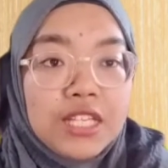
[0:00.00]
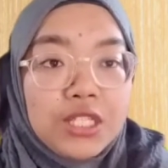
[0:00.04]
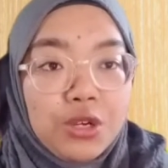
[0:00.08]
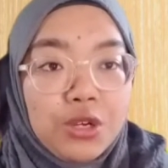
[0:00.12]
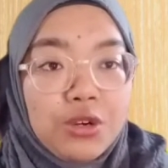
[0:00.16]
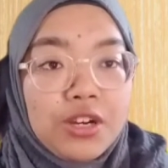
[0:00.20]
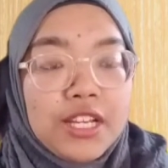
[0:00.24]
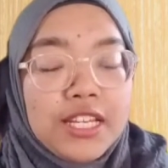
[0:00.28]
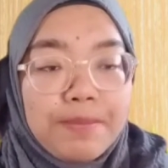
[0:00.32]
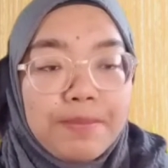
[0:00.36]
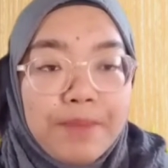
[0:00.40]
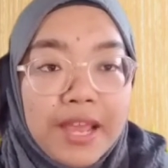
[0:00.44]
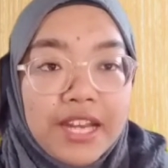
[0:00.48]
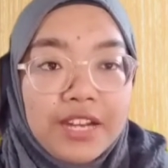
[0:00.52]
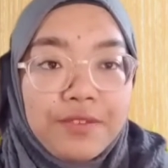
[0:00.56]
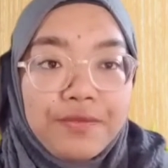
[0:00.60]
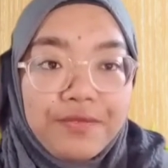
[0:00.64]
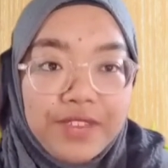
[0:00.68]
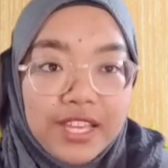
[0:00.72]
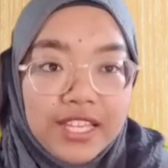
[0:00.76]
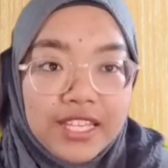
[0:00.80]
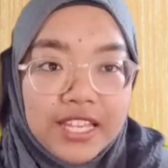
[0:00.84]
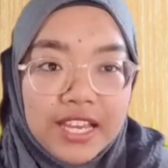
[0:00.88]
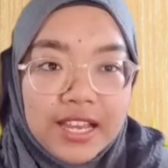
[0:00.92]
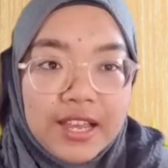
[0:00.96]
So the
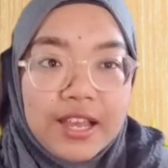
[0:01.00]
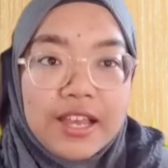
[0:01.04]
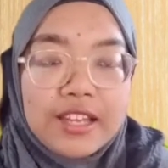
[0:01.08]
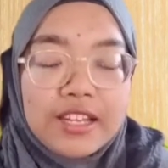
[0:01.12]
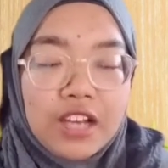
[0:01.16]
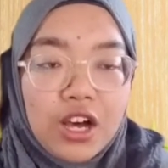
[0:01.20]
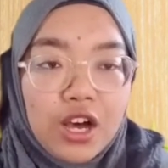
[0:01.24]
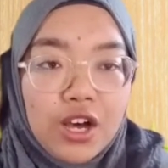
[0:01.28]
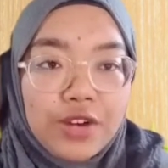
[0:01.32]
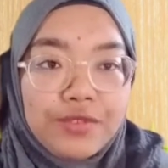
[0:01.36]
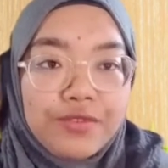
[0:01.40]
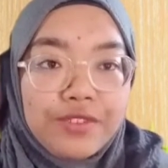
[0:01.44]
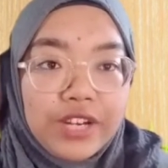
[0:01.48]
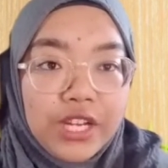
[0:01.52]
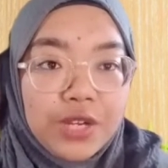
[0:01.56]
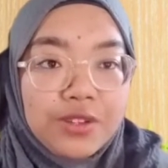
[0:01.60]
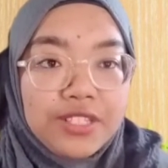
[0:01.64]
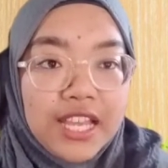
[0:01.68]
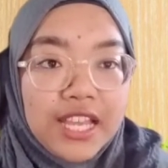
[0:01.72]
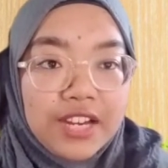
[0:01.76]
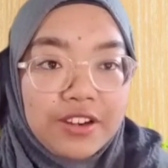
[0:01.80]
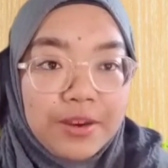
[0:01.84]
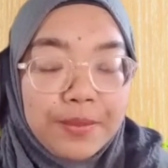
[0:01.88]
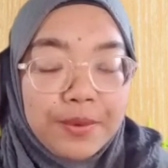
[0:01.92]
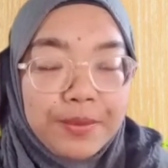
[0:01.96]
benefit of
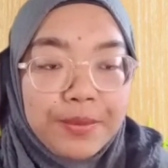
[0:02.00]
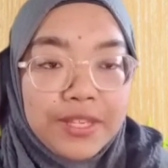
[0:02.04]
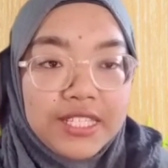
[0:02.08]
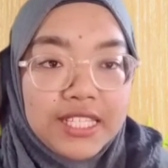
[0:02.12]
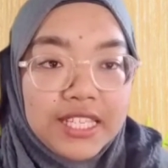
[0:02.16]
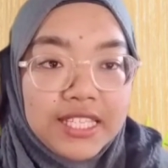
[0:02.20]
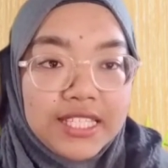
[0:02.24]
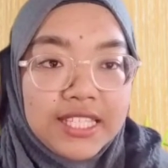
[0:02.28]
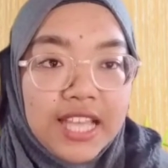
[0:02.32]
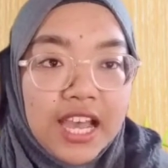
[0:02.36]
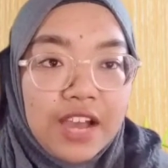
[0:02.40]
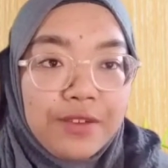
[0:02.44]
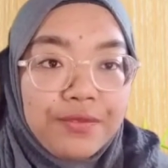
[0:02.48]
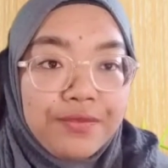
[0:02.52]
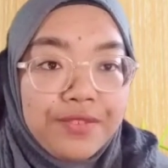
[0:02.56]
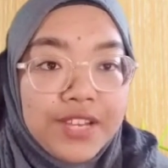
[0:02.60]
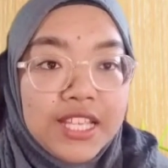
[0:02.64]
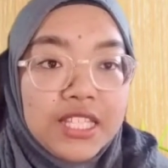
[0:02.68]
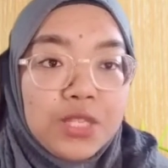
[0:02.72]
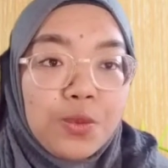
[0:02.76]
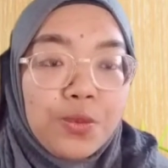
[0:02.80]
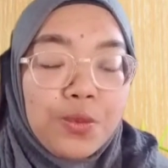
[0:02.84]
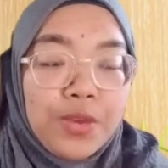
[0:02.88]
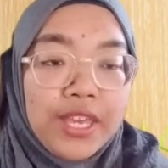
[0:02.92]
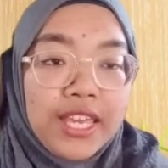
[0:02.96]
reuse and repurpose is that
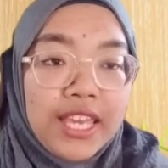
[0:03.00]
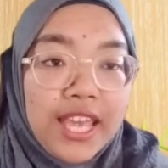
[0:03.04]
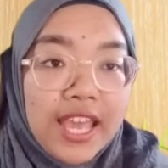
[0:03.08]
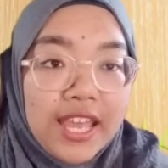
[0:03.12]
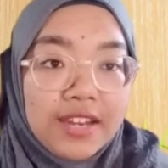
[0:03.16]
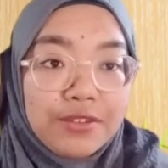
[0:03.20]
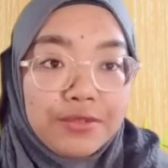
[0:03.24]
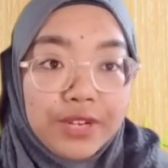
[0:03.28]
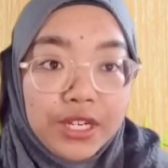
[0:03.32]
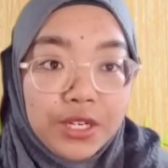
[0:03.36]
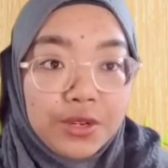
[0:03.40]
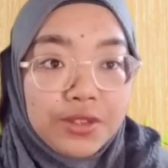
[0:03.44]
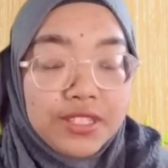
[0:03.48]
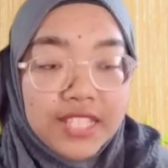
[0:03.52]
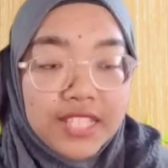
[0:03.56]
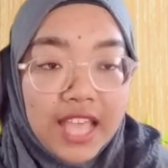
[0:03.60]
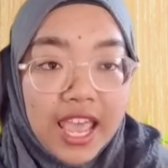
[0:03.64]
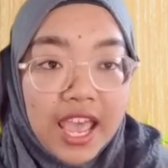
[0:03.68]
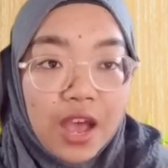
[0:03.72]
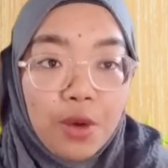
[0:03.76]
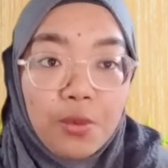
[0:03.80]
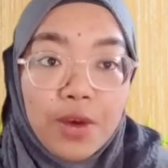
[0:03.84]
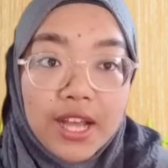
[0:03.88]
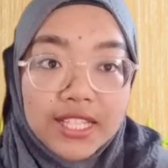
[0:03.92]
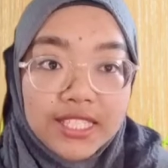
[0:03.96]
first we can reduce
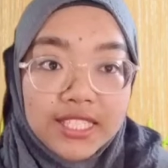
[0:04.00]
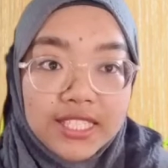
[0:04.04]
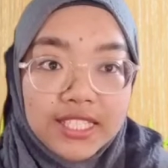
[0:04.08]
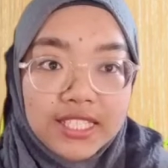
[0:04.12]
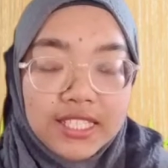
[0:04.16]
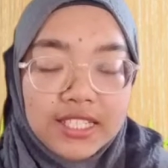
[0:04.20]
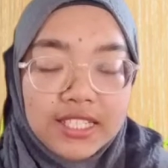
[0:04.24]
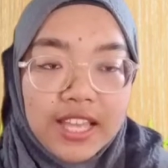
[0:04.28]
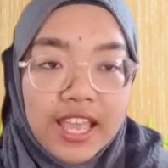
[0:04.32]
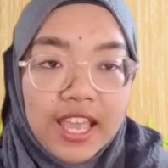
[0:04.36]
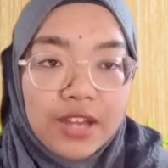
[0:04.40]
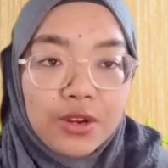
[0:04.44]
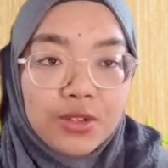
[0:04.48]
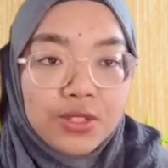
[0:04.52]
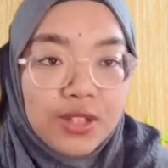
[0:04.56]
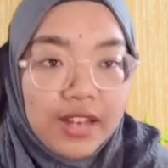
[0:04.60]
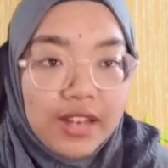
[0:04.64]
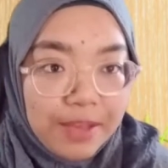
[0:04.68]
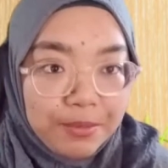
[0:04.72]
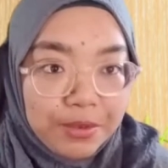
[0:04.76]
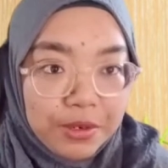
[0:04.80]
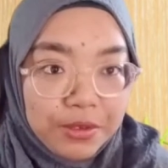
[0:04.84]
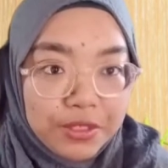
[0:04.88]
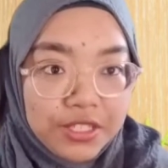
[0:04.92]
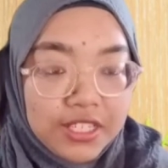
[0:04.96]
air, water and
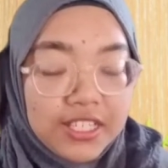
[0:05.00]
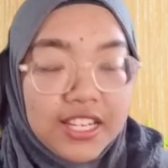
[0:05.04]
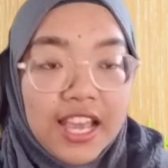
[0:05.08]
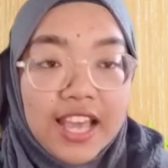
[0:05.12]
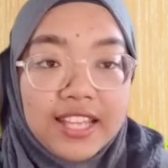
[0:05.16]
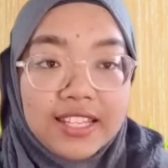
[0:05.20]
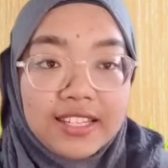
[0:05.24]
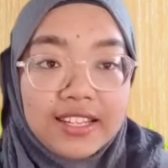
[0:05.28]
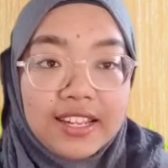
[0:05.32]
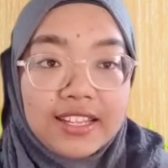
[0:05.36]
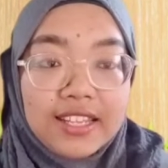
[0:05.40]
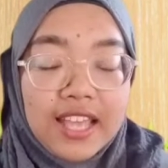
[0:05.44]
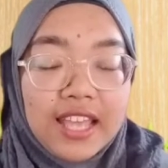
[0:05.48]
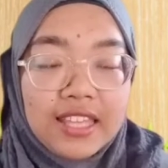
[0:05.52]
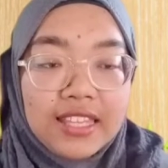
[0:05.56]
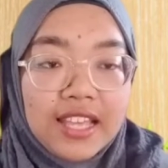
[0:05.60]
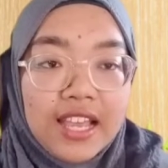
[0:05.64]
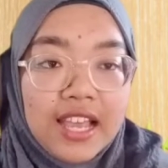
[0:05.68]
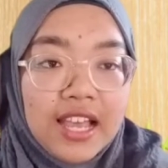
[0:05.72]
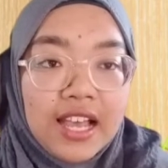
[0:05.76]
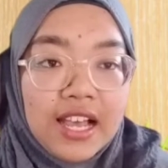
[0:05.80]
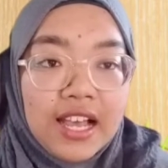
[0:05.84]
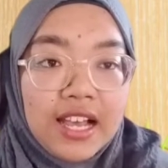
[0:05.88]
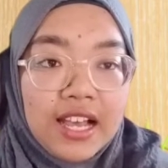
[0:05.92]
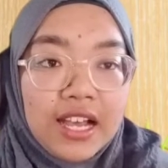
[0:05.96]
also land pollution. Other than that,
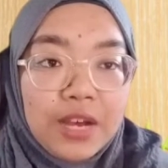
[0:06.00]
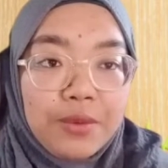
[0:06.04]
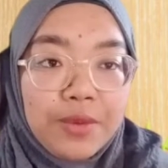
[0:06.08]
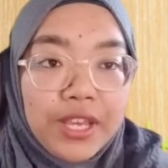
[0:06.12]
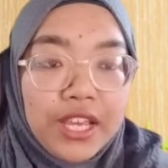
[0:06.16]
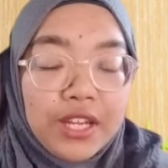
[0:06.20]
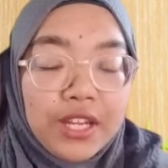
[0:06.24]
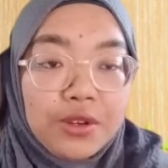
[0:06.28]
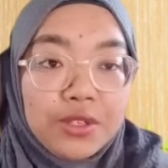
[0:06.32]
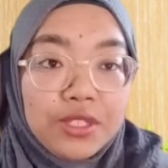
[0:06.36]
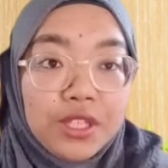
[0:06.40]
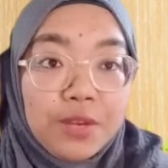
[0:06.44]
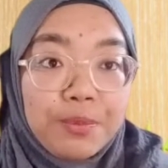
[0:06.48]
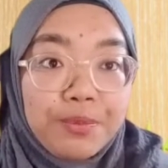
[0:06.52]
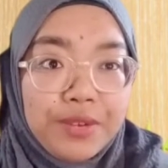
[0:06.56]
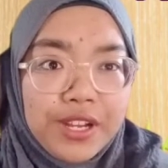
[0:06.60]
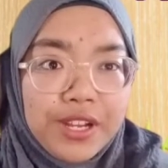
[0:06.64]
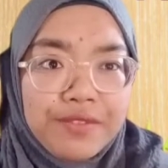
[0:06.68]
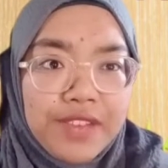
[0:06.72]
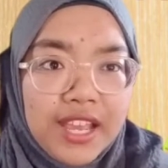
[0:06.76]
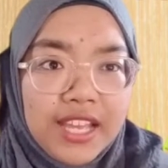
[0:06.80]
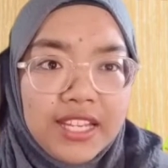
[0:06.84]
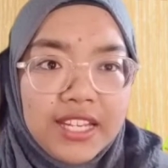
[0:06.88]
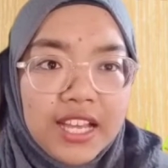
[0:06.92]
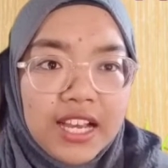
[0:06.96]
we can also
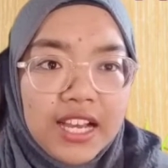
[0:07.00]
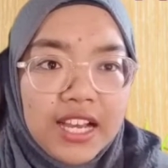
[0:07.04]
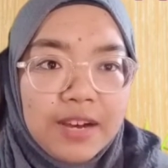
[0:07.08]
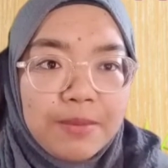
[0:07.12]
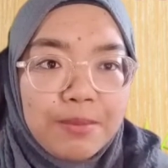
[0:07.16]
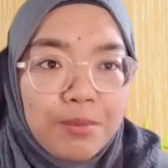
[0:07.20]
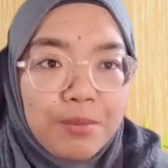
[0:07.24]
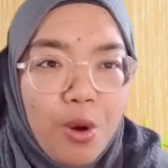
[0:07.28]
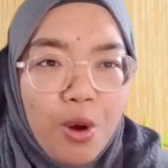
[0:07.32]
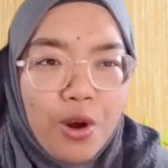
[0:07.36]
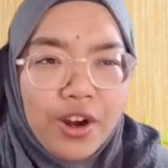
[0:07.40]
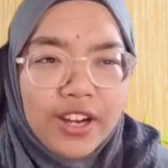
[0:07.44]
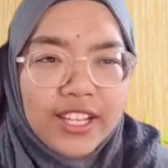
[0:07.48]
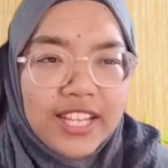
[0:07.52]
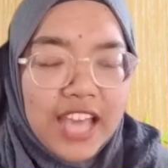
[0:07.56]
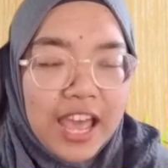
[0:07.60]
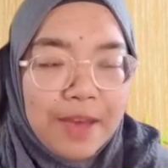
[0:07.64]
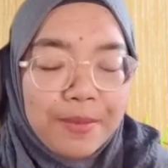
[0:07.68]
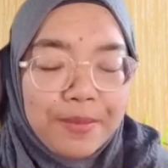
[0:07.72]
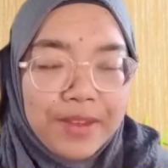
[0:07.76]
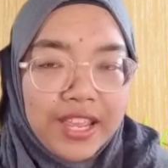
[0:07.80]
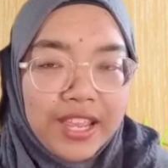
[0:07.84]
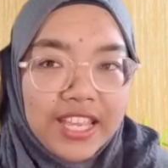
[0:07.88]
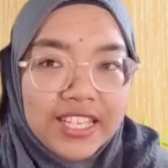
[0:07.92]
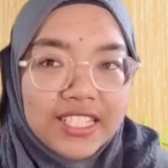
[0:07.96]
prevent more
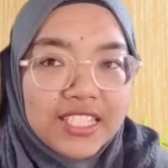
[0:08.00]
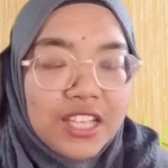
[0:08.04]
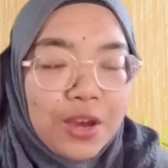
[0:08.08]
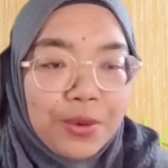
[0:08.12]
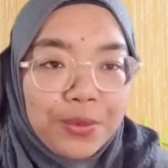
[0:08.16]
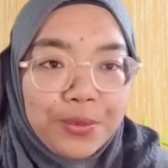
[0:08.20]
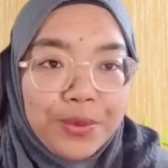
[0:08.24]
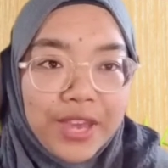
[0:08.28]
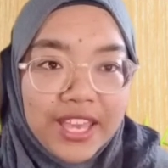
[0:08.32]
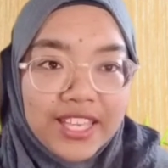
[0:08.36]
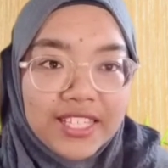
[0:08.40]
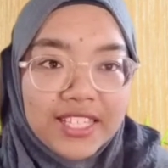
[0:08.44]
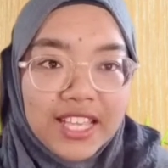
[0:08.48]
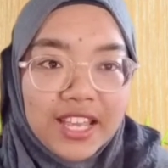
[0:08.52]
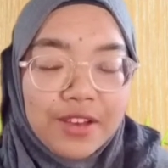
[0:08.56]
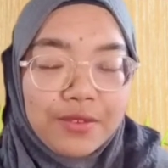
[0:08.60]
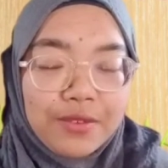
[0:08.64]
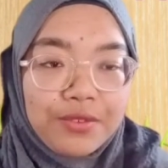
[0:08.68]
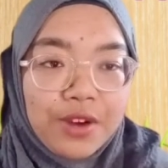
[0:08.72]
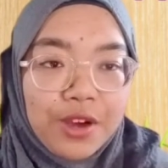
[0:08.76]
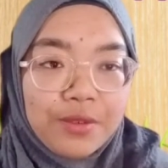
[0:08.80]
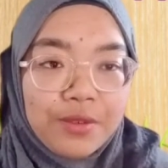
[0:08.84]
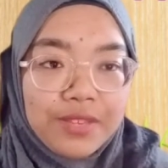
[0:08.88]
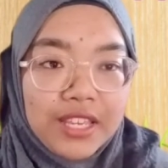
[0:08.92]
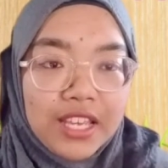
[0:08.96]
garbage waste
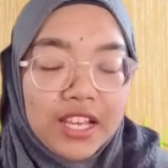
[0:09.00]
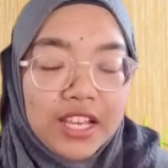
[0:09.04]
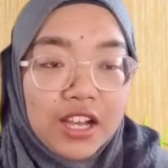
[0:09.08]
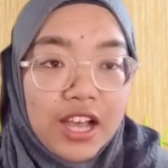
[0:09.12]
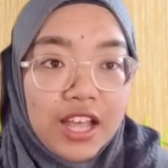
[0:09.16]
from